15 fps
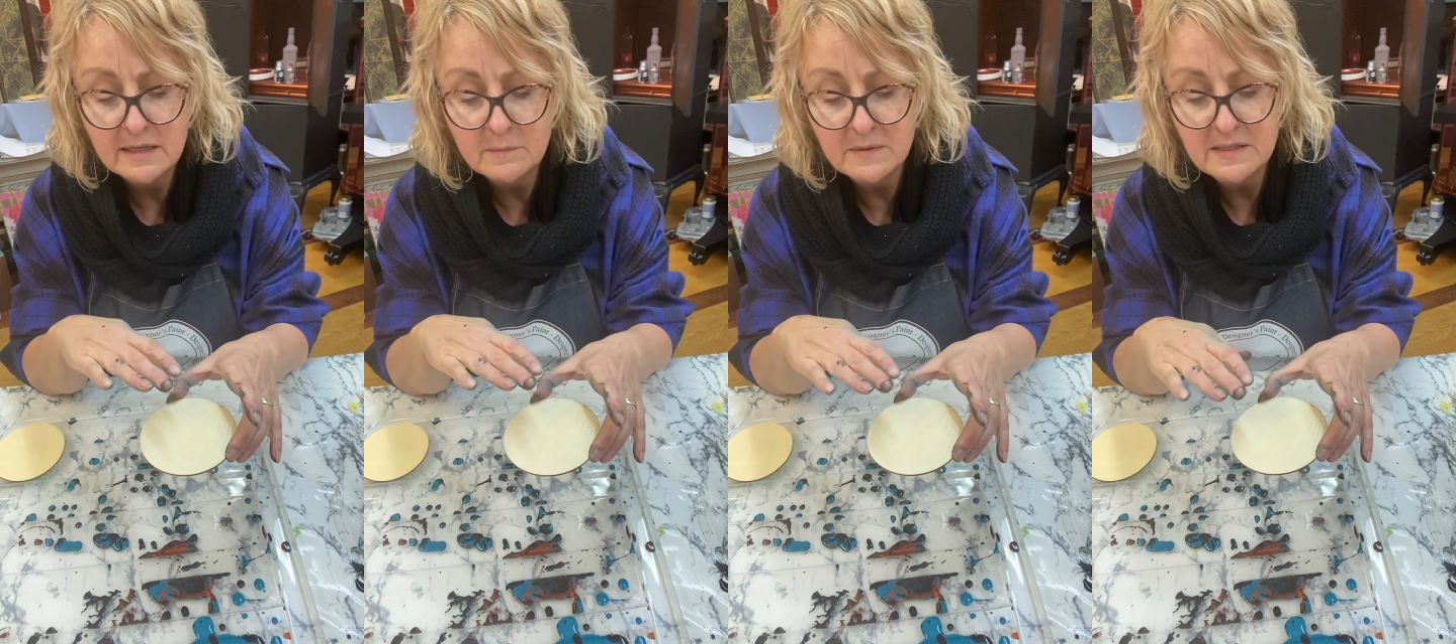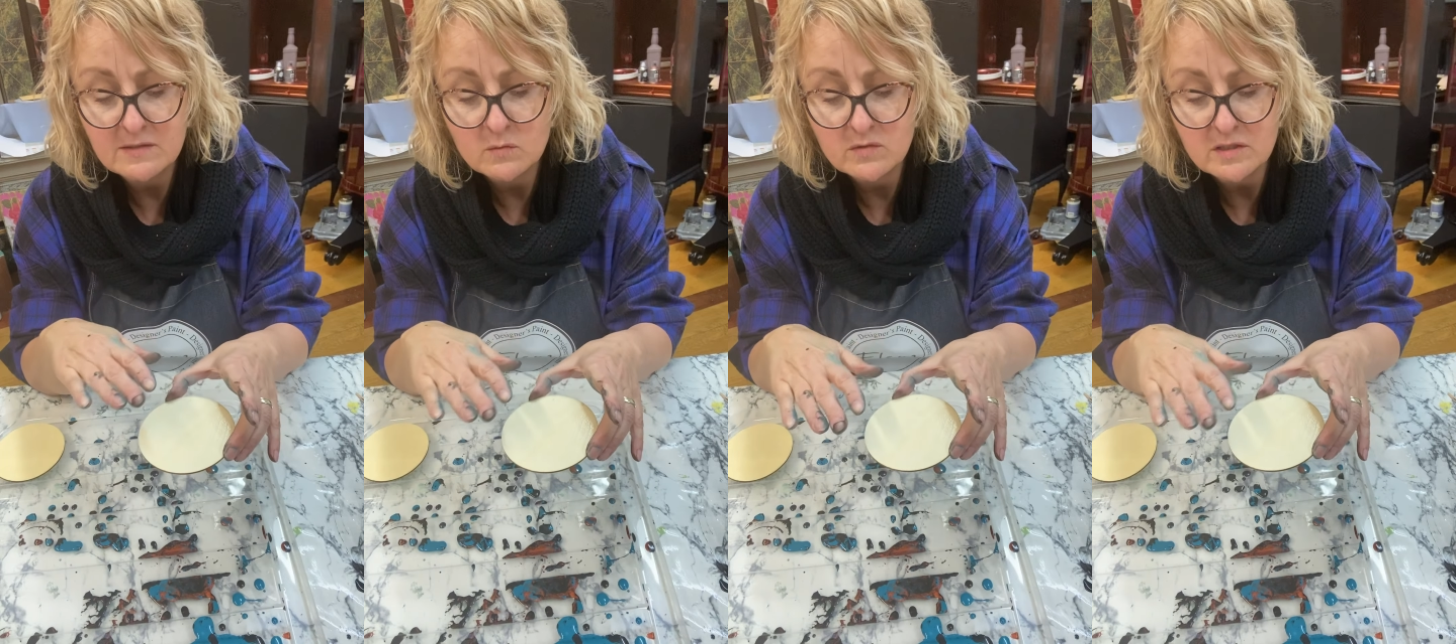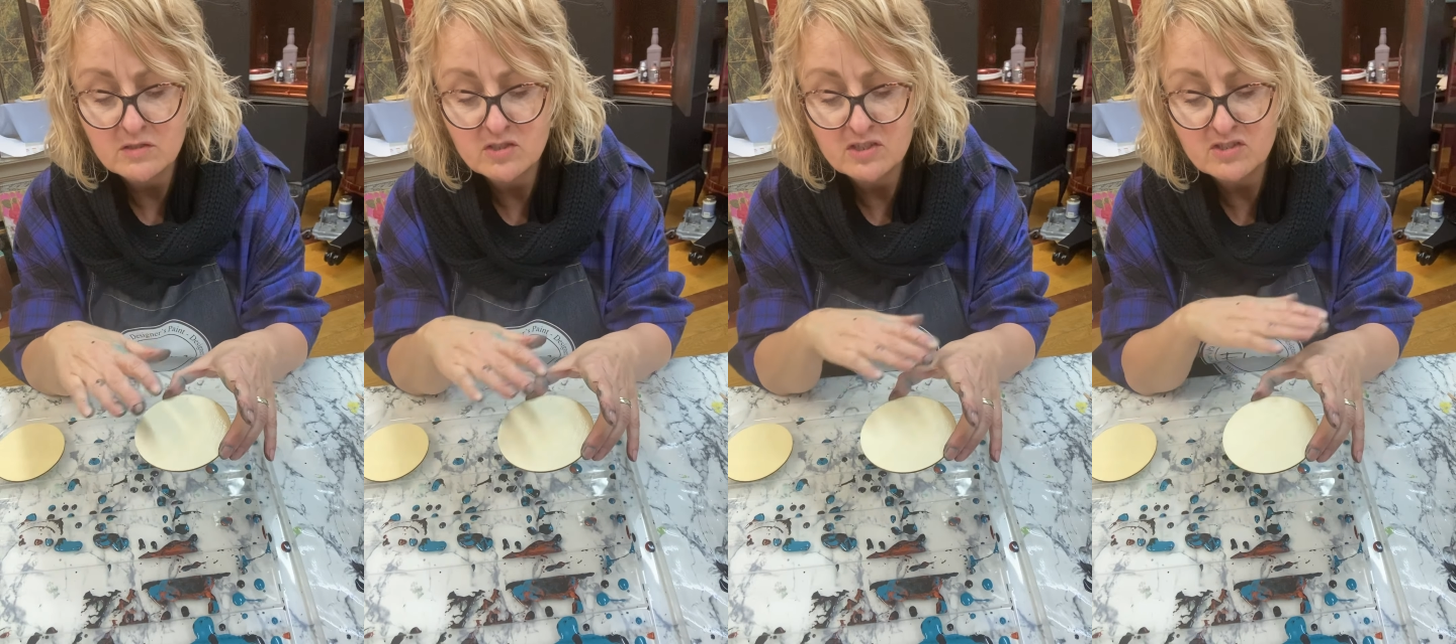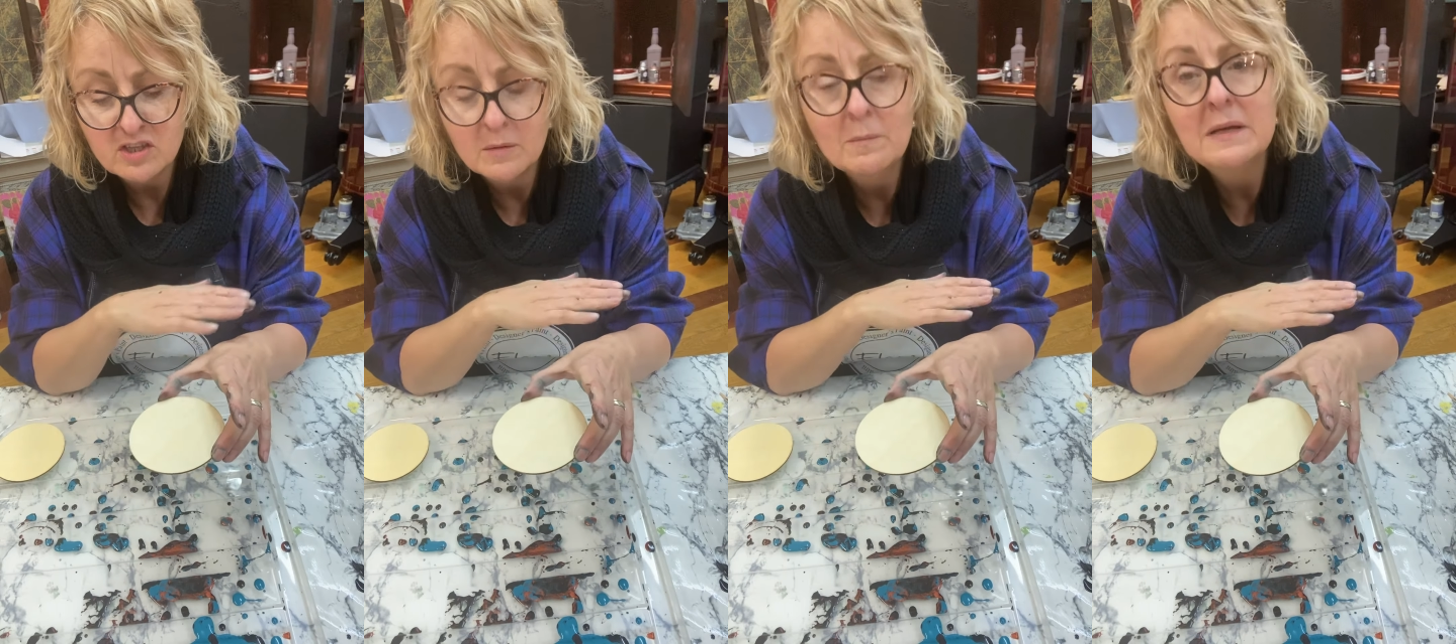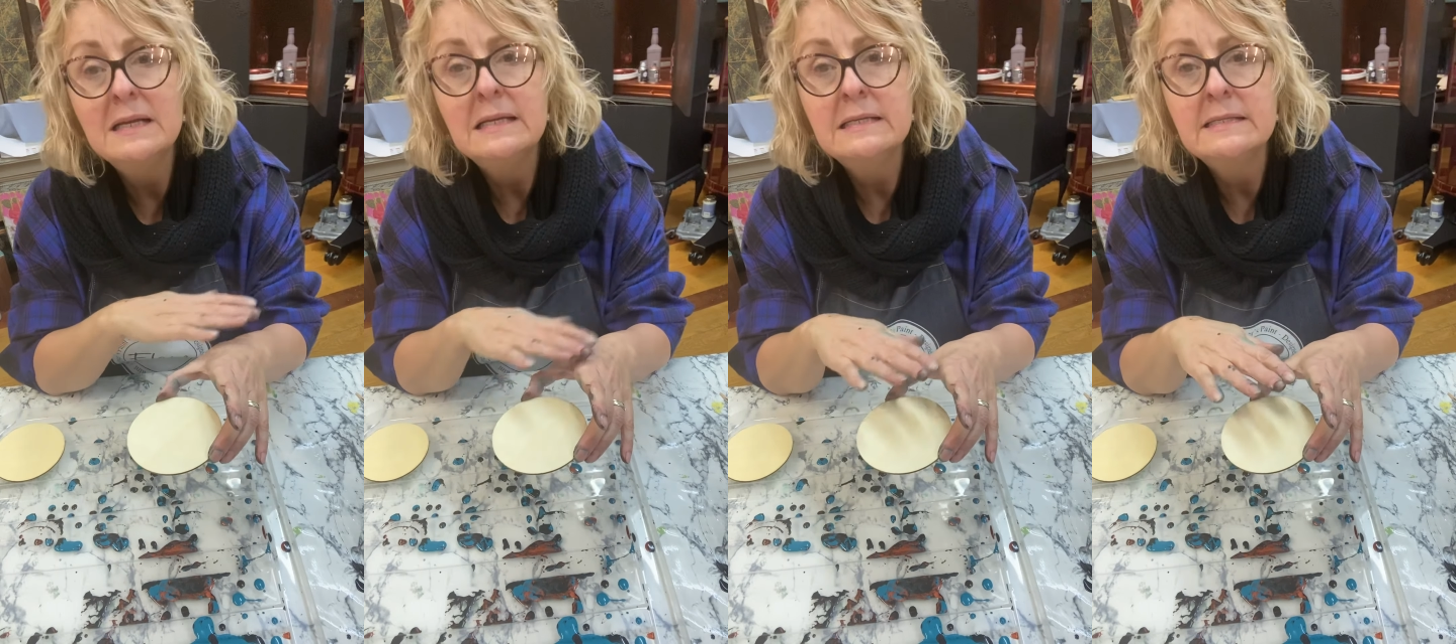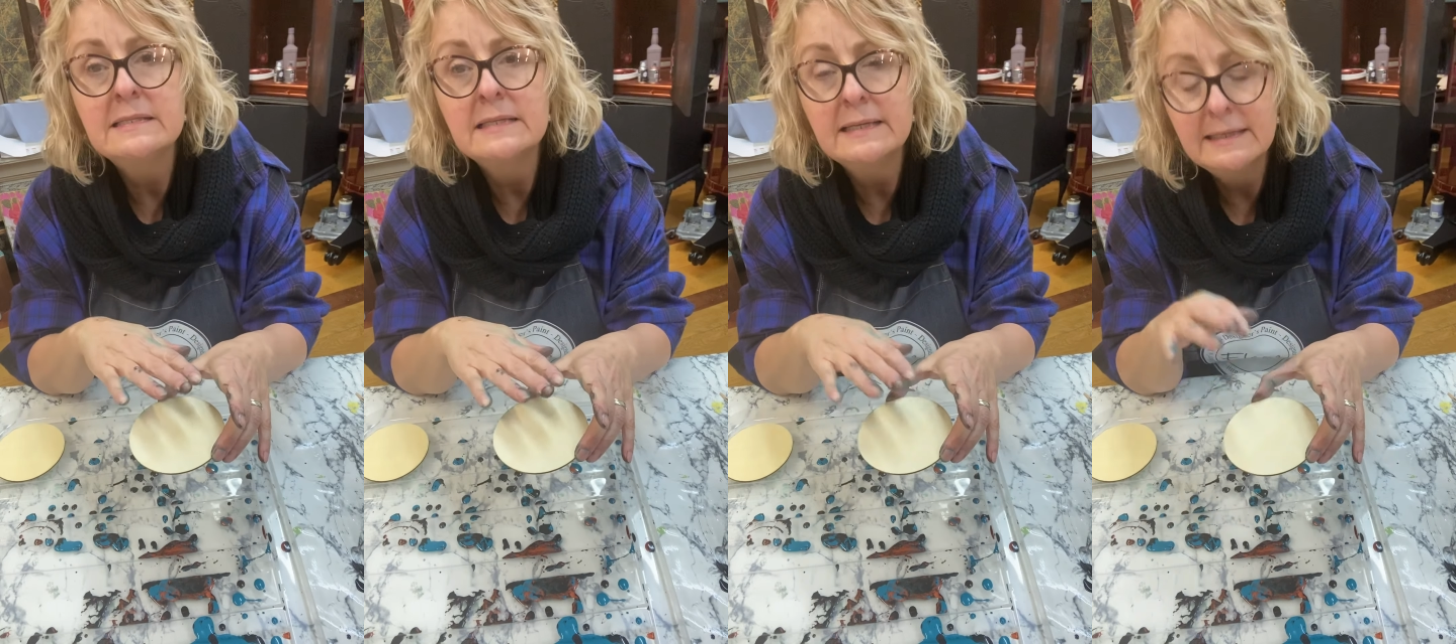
it's also to completely seal